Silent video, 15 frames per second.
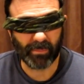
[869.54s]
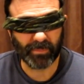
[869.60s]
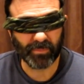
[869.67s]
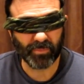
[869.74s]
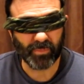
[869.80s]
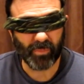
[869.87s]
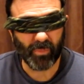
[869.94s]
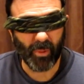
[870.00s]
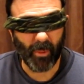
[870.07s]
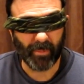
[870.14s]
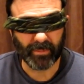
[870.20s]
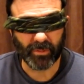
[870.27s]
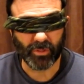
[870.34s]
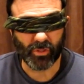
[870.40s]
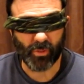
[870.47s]
No,
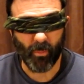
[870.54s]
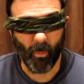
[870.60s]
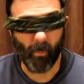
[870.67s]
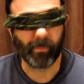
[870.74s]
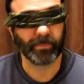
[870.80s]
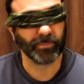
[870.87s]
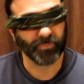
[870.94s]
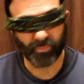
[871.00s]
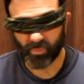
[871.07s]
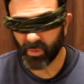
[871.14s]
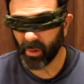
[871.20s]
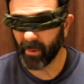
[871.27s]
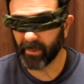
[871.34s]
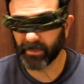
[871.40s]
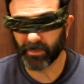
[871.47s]
perfect. Your hair
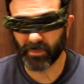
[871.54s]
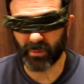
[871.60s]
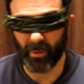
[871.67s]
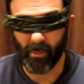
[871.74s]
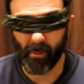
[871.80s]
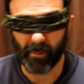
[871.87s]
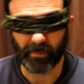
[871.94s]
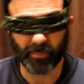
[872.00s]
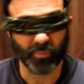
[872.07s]
is just in it.